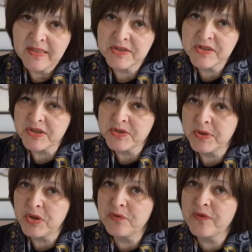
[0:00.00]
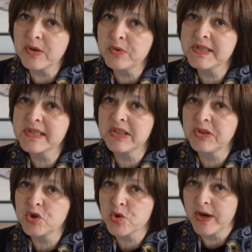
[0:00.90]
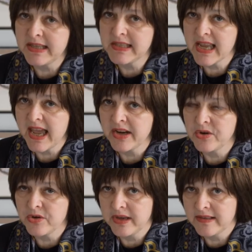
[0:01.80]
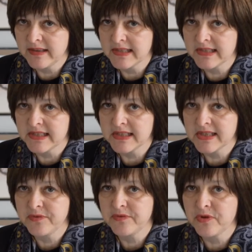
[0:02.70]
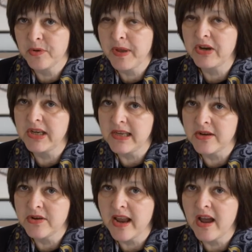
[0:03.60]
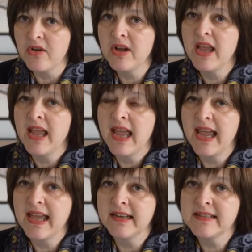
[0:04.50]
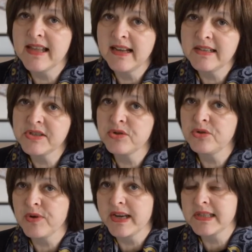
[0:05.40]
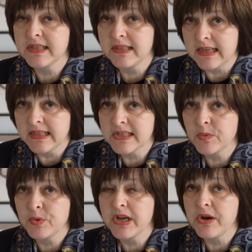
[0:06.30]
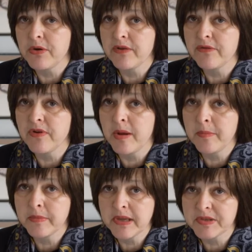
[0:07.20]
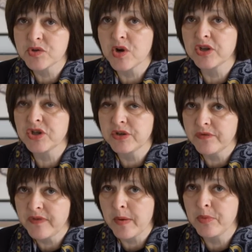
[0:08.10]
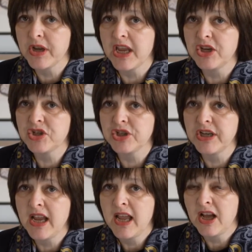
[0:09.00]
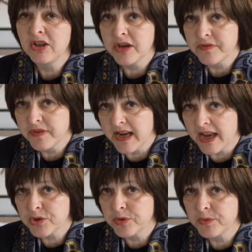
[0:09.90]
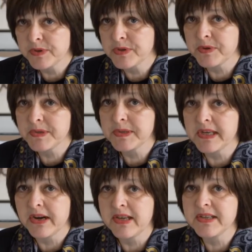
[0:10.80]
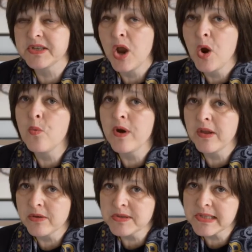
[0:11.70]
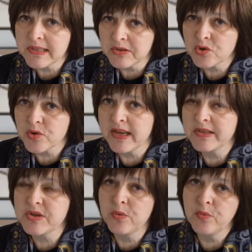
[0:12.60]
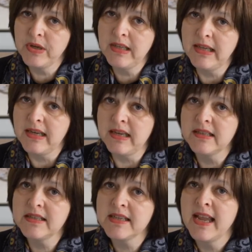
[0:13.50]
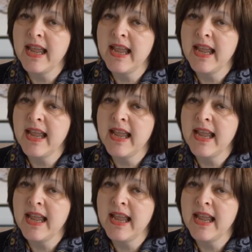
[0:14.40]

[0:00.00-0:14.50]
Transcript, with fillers: There's also a new federal skilled trades category that's existed for about a year now, and that is to address the needs that we're hearing from construction, fabrication, a lot of the natural resources areas where those skilled trades are really needed,